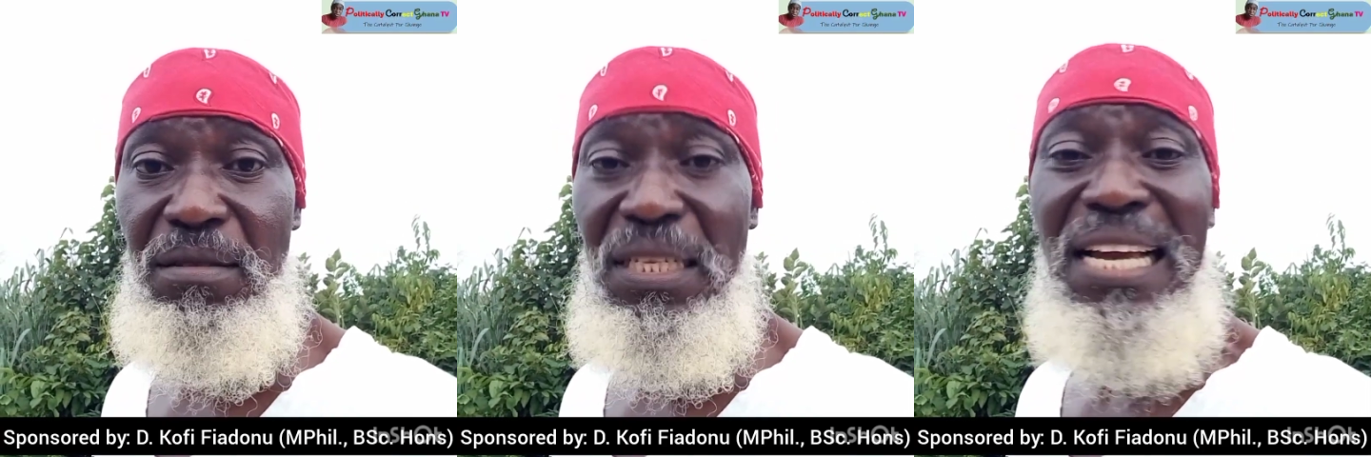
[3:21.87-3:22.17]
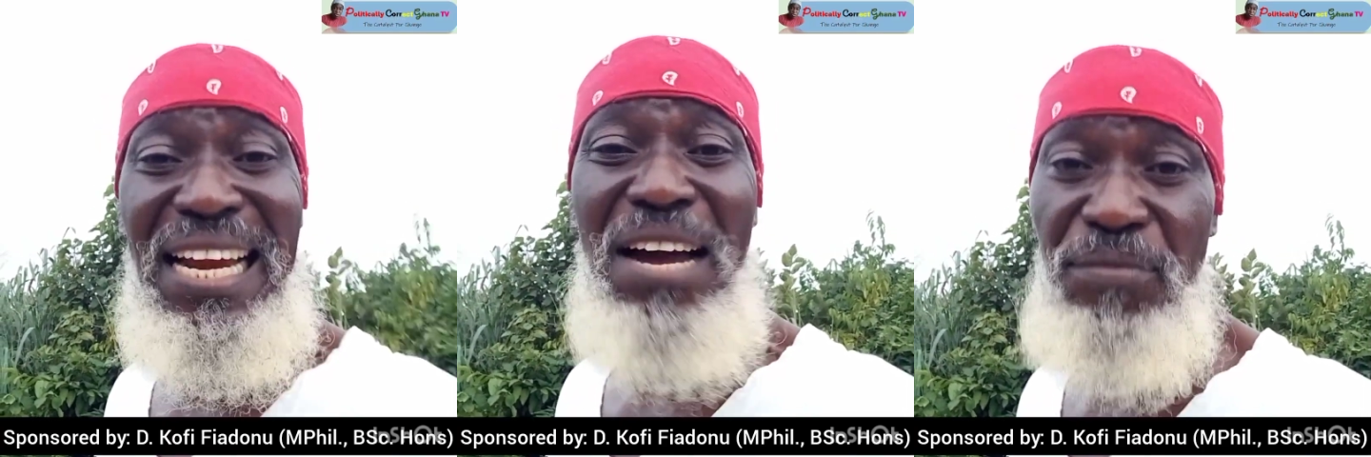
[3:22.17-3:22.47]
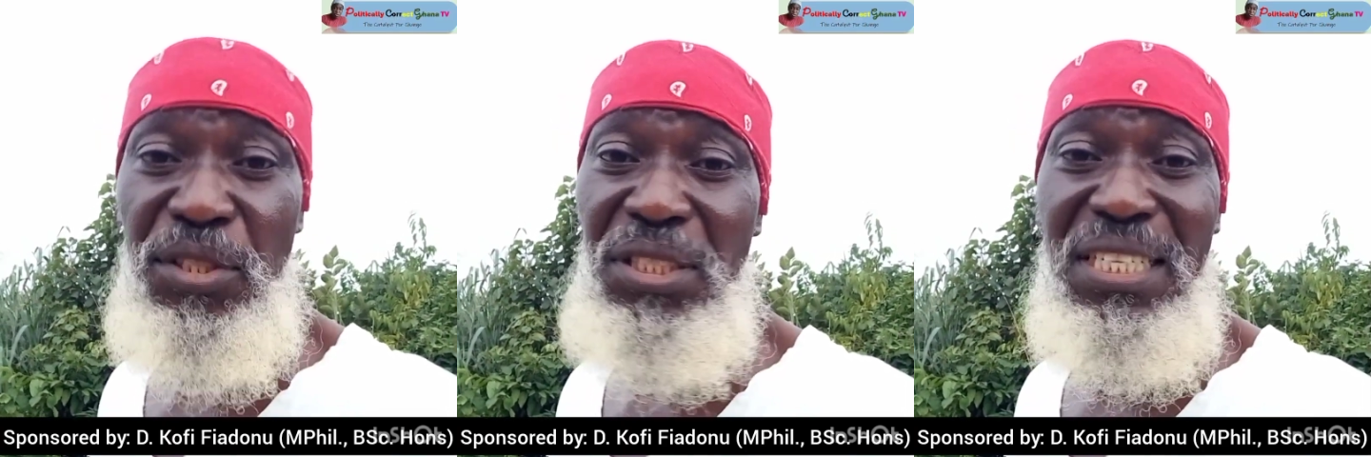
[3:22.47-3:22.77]
The Ghana Armed
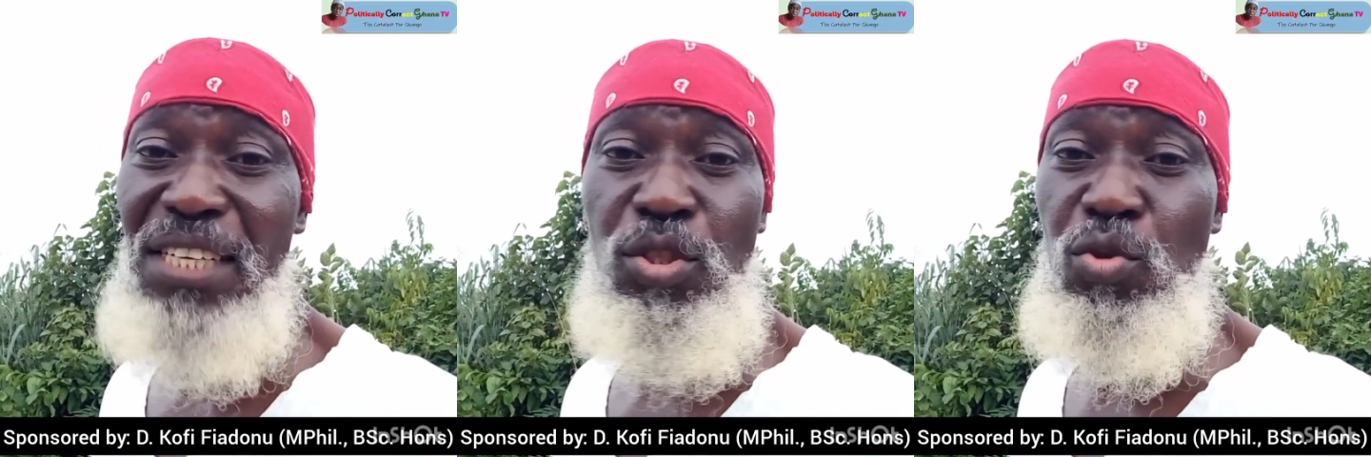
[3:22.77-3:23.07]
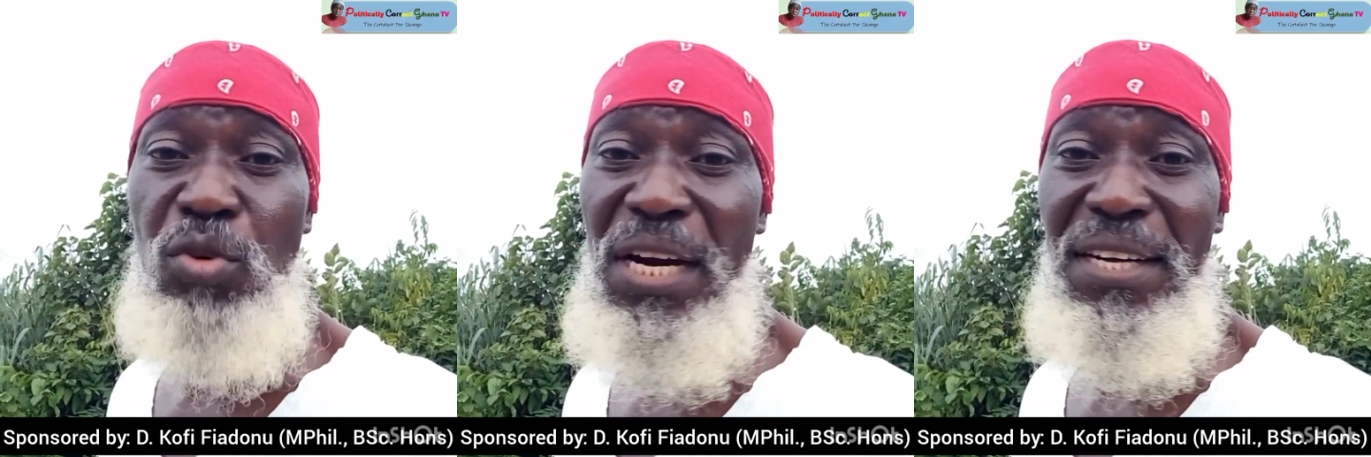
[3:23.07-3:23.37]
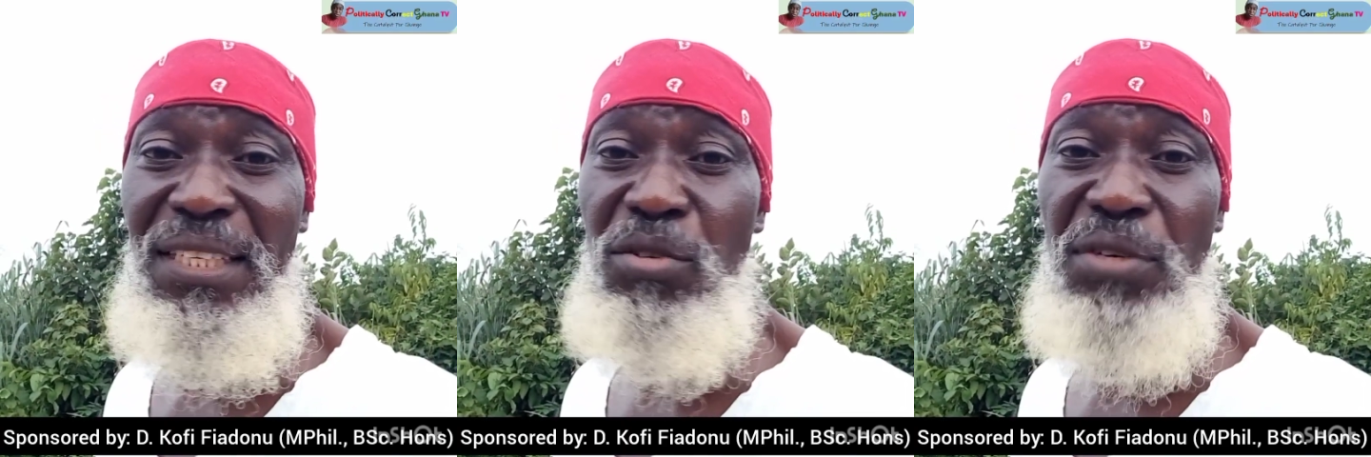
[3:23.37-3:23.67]
Forces that used to do
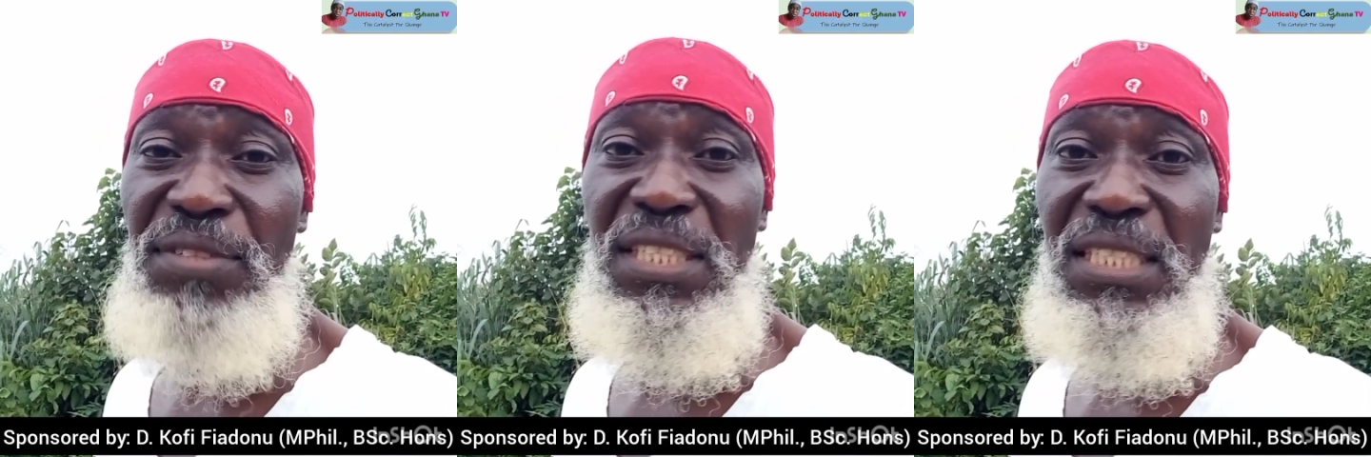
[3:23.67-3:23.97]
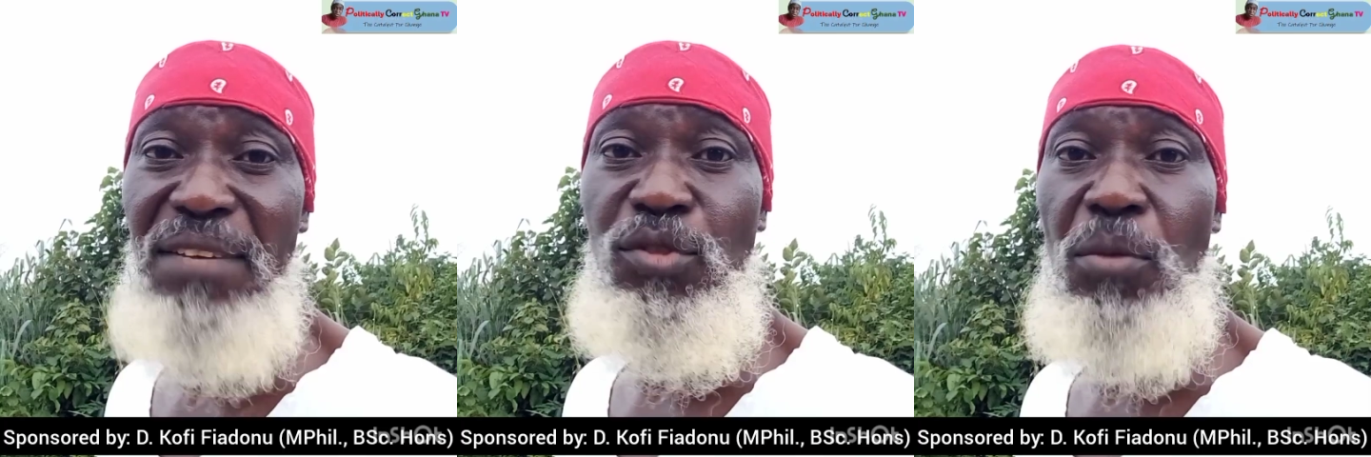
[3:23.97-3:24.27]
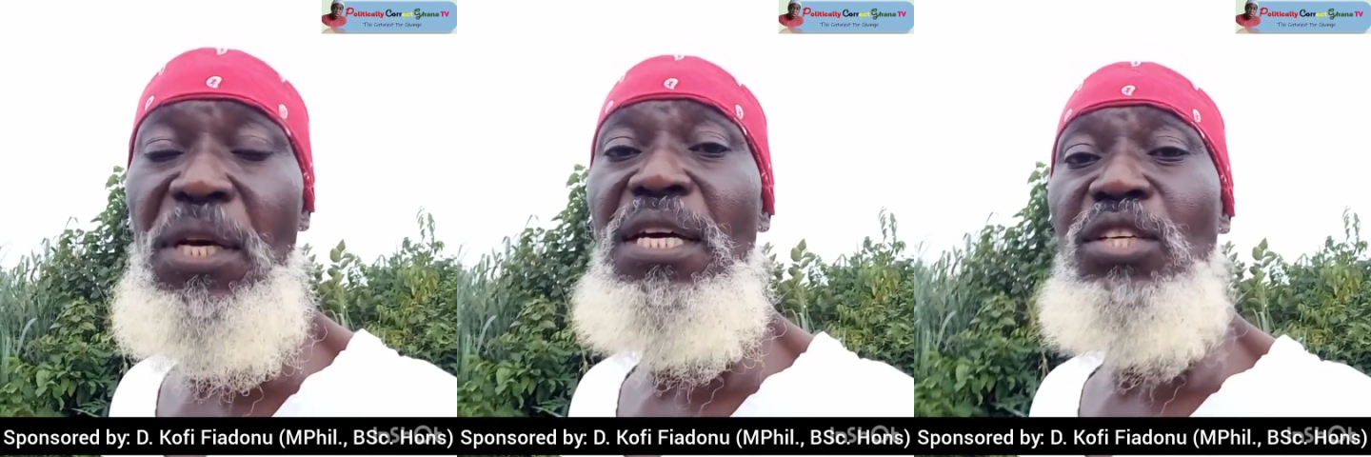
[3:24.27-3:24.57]
character references have stopped.